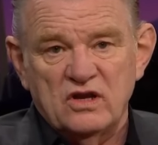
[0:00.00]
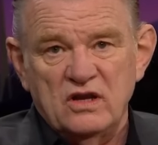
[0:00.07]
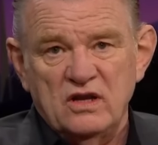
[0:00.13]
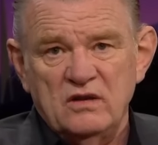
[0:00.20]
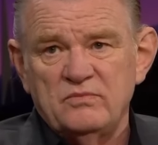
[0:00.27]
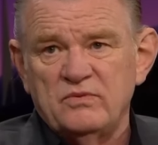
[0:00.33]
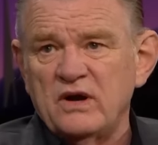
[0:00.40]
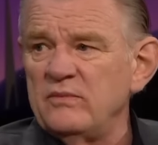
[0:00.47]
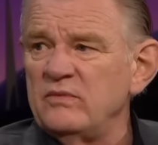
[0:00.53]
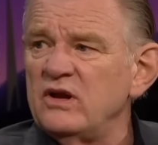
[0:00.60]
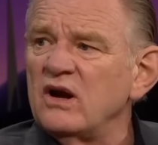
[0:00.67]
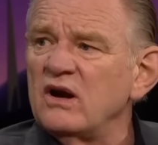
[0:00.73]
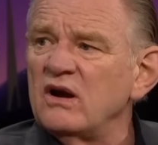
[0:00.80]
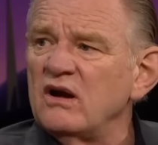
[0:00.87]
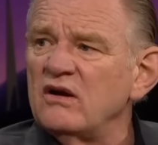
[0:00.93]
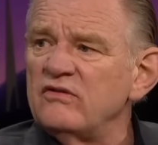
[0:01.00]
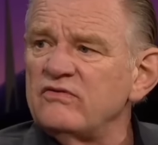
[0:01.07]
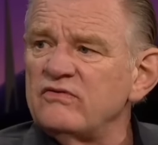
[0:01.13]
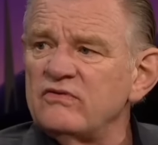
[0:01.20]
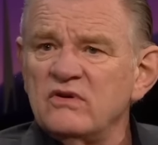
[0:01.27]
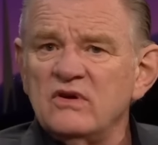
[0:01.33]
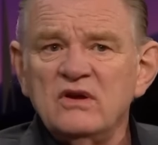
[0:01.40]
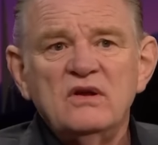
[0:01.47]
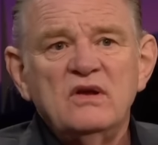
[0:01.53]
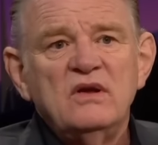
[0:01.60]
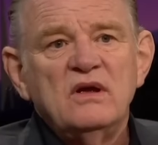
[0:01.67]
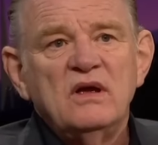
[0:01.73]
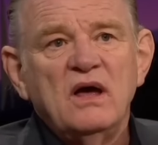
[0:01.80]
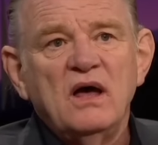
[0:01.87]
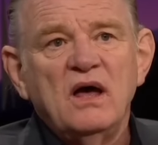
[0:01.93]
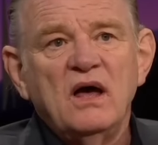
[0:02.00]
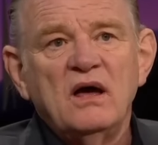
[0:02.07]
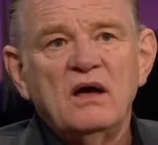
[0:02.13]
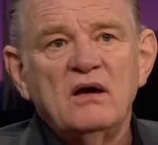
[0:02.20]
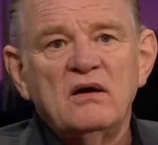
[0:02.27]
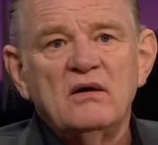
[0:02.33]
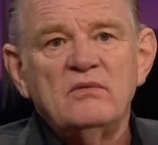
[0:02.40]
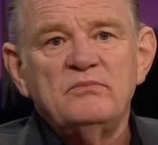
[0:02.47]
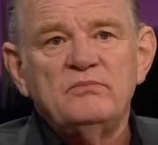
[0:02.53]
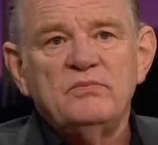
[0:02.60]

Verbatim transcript: the premiere of uh,